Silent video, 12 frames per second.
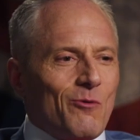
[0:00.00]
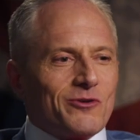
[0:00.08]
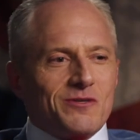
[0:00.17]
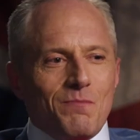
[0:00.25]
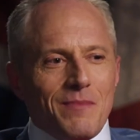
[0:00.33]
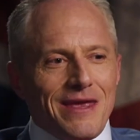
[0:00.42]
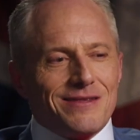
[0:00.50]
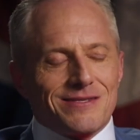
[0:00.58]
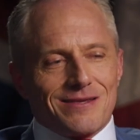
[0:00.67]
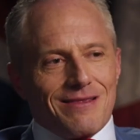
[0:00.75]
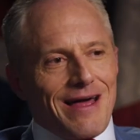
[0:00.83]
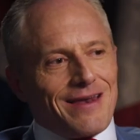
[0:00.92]
which
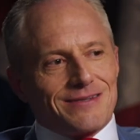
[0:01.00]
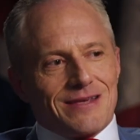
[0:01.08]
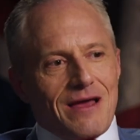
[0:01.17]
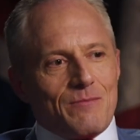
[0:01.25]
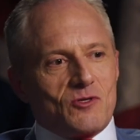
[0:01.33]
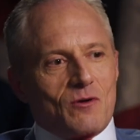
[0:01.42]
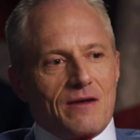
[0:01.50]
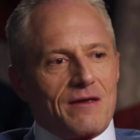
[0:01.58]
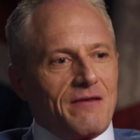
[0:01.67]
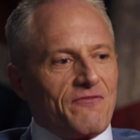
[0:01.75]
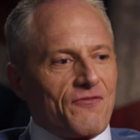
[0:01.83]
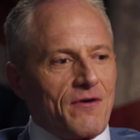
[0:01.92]
means a lot of times you can
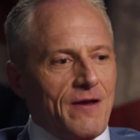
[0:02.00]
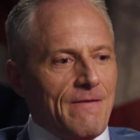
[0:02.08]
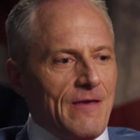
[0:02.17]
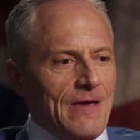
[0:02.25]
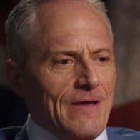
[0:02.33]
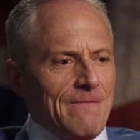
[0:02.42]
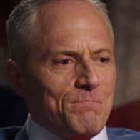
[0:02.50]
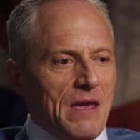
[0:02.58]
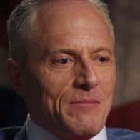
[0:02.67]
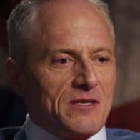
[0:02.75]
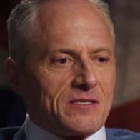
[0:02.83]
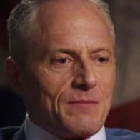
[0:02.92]
confront
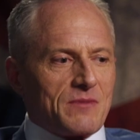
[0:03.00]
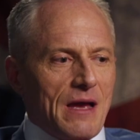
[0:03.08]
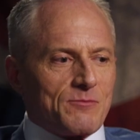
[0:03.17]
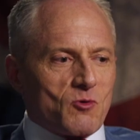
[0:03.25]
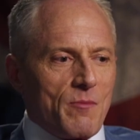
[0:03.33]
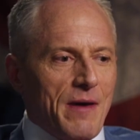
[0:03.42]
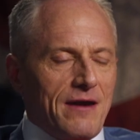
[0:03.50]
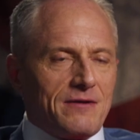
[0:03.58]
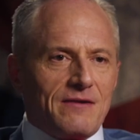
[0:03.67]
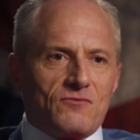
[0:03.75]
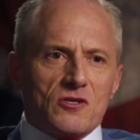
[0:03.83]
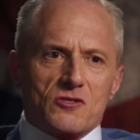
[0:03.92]
maybe sometimes
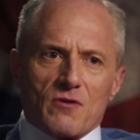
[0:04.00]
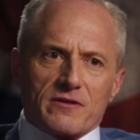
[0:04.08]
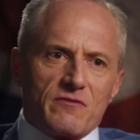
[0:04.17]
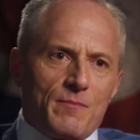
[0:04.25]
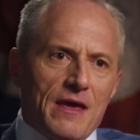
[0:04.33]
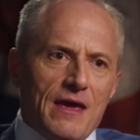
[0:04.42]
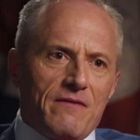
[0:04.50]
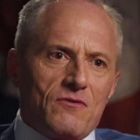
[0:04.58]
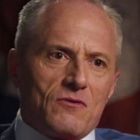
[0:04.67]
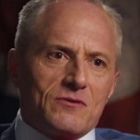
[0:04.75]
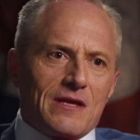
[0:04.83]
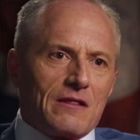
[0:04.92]
repetitive destructive
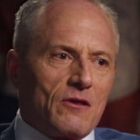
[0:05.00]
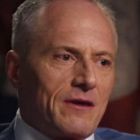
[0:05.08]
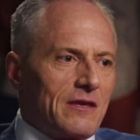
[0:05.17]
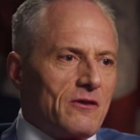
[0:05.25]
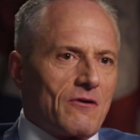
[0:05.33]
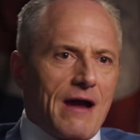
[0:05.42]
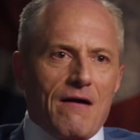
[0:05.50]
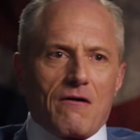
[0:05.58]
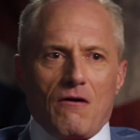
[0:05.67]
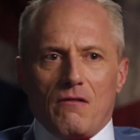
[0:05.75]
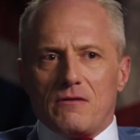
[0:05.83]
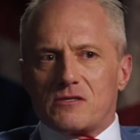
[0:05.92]
behaviors and look at your
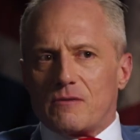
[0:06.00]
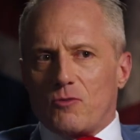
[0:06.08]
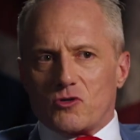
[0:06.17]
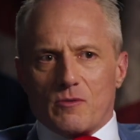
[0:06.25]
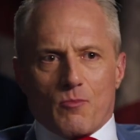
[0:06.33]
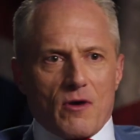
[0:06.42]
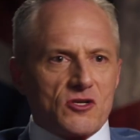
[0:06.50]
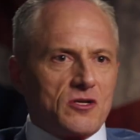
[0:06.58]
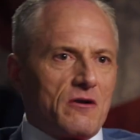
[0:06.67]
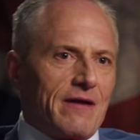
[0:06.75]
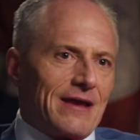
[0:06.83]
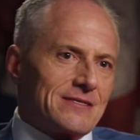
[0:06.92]
alcoholism or
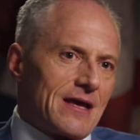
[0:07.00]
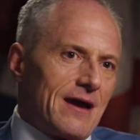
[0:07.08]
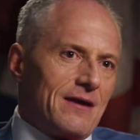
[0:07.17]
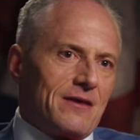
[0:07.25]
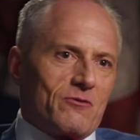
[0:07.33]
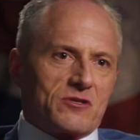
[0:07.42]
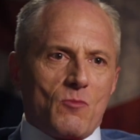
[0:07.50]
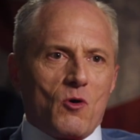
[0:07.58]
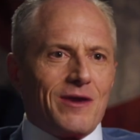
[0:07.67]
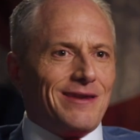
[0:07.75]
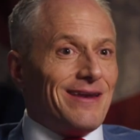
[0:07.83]
depression or anxiety or smoking